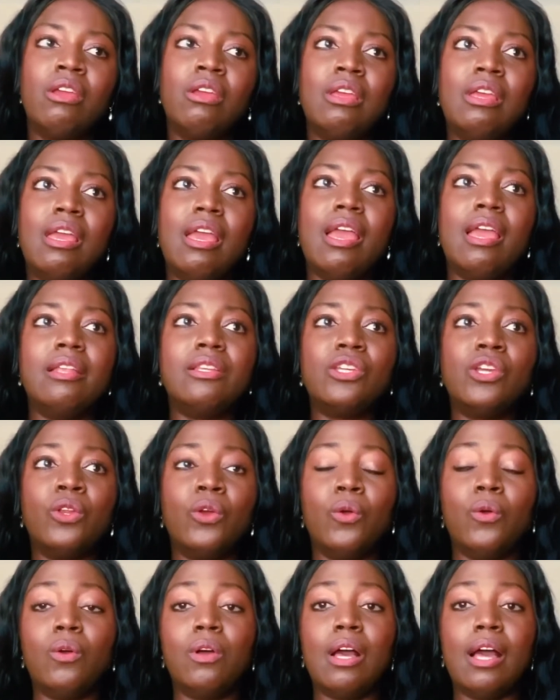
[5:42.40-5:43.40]
And, you
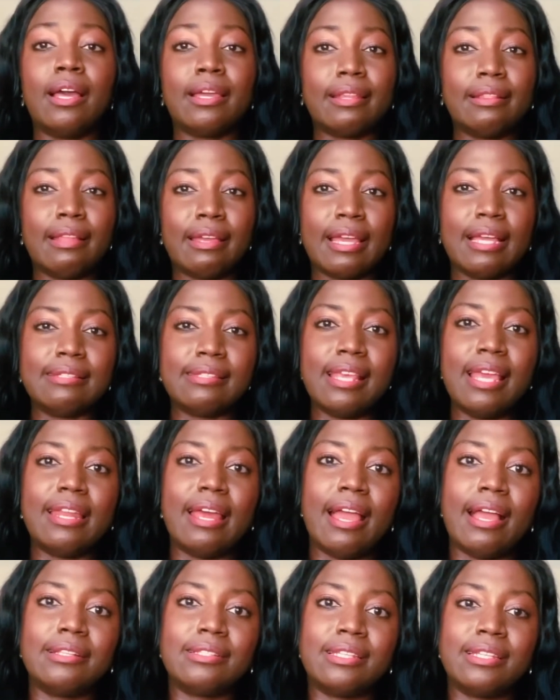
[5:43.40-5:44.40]
know, like I said,
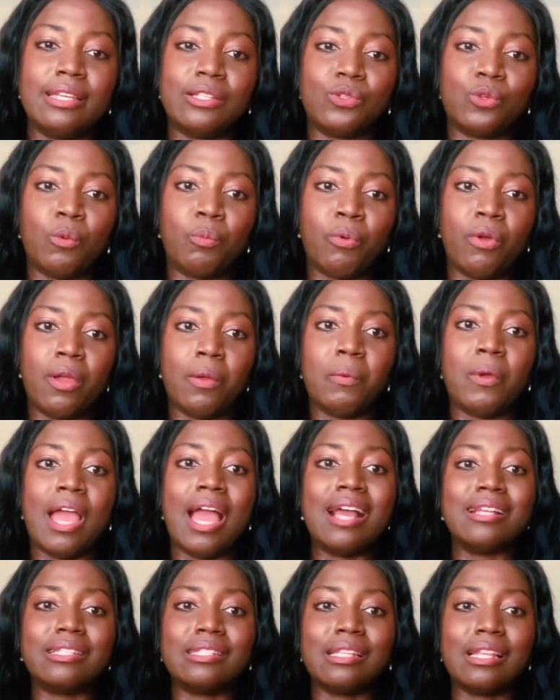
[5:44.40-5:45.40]
I had to get to a point where I
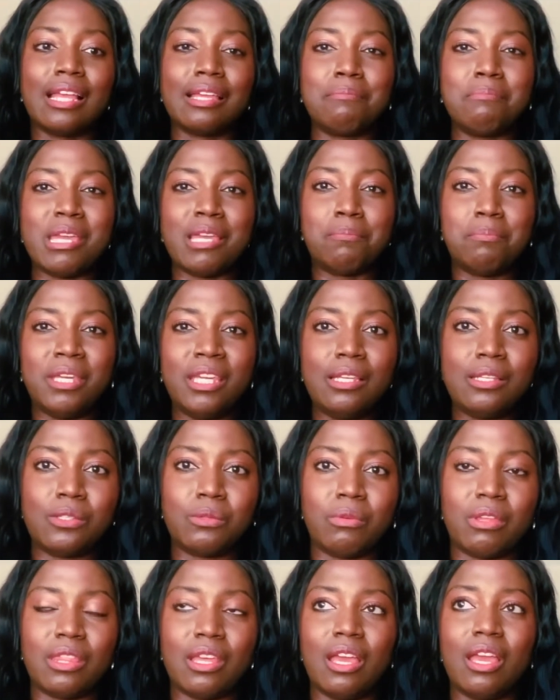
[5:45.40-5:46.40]
had to like make peace
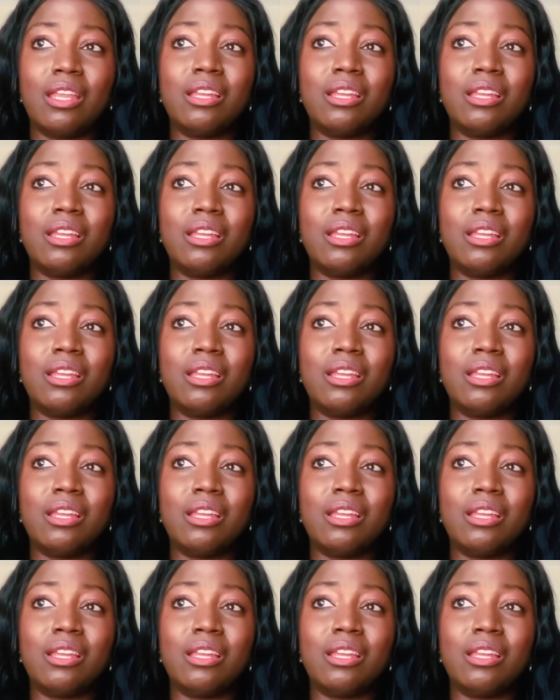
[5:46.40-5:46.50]
with it.